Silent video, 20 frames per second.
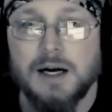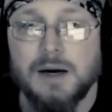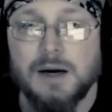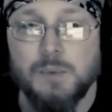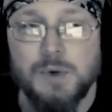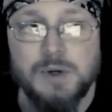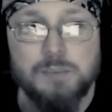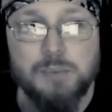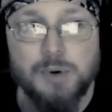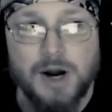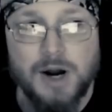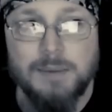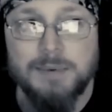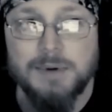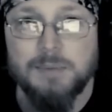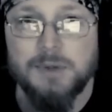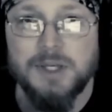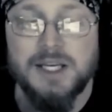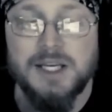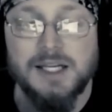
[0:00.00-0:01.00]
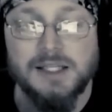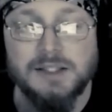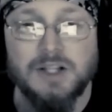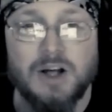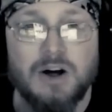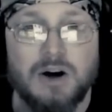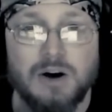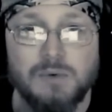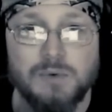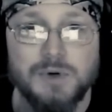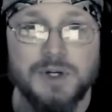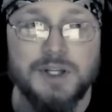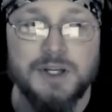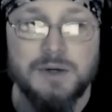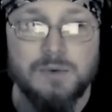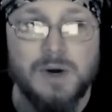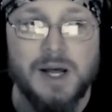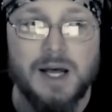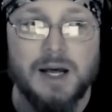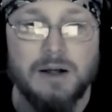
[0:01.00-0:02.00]
we'd probably get along really
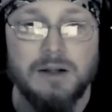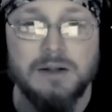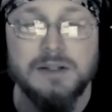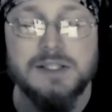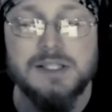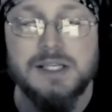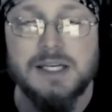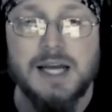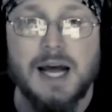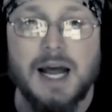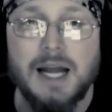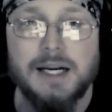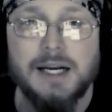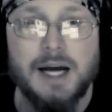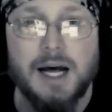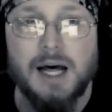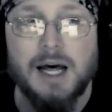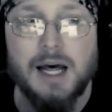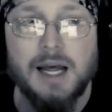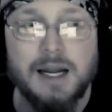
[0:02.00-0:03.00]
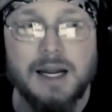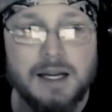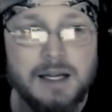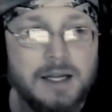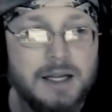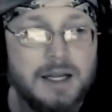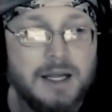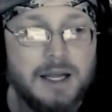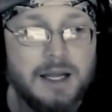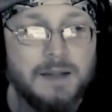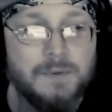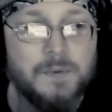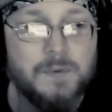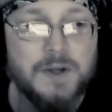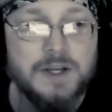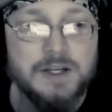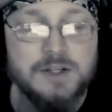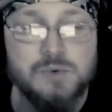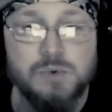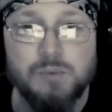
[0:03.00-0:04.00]
well, see eye to eye, and
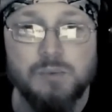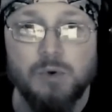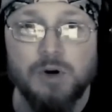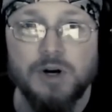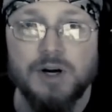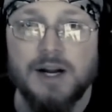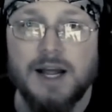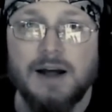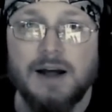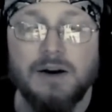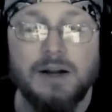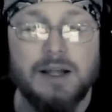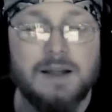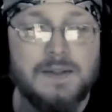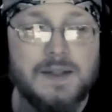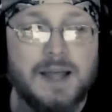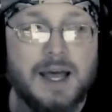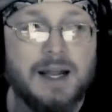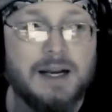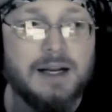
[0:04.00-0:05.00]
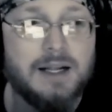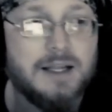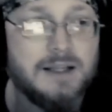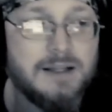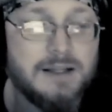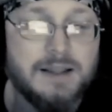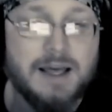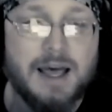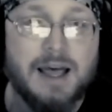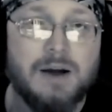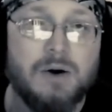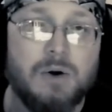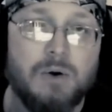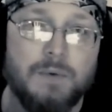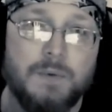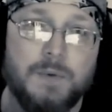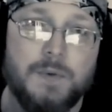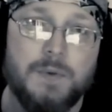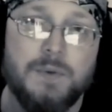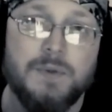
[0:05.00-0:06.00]
things would work out into that
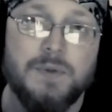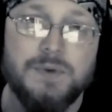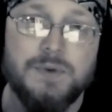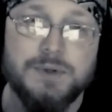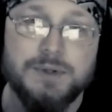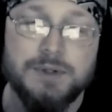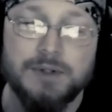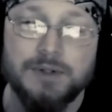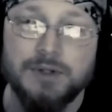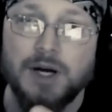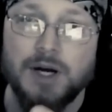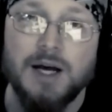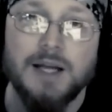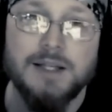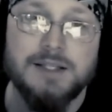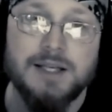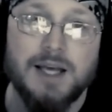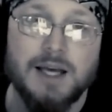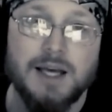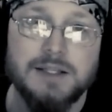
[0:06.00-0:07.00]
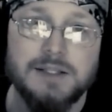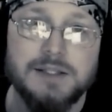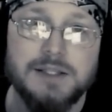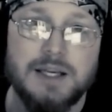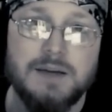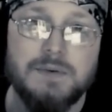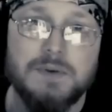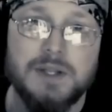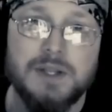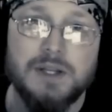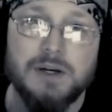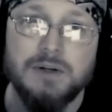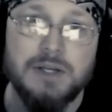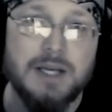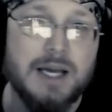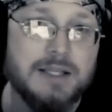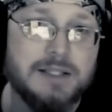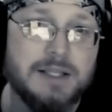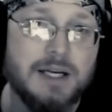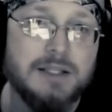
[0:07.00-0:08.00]
whole context. Even though,
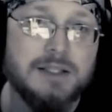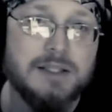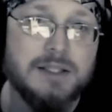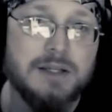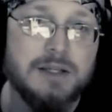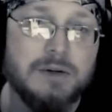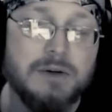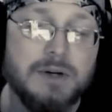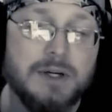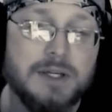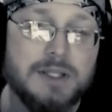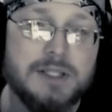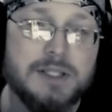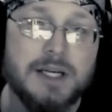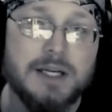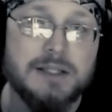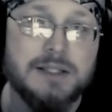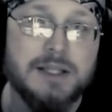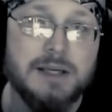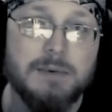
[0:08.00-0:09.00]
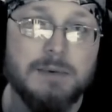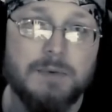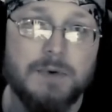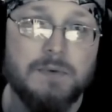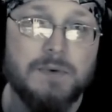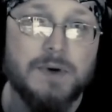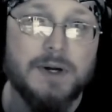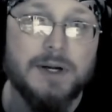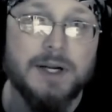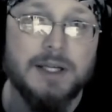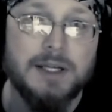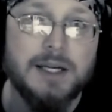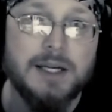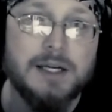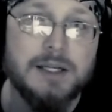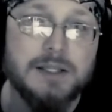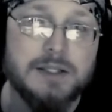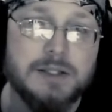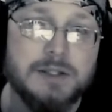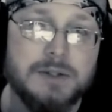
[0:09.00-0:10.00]
yes, I'd still criticize them if I felt I
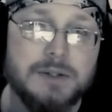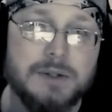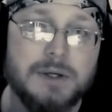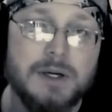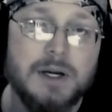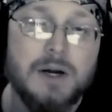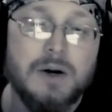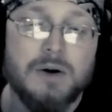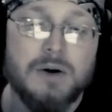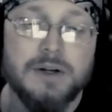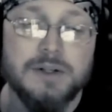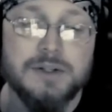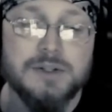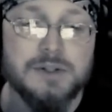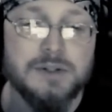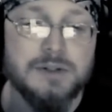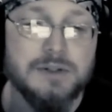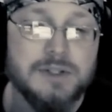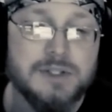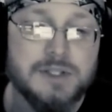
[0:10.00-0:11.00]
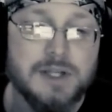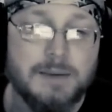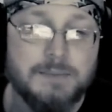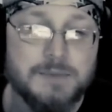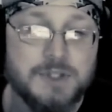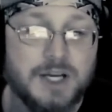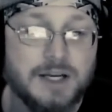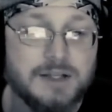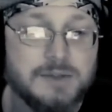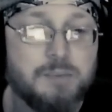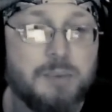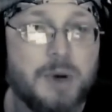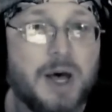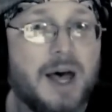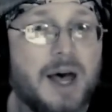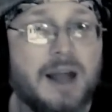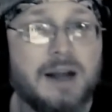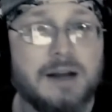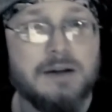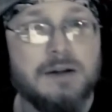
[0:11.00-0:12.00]
needed to on certain subjects.
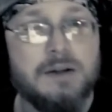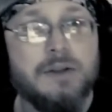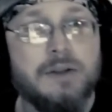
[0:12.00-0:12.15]
But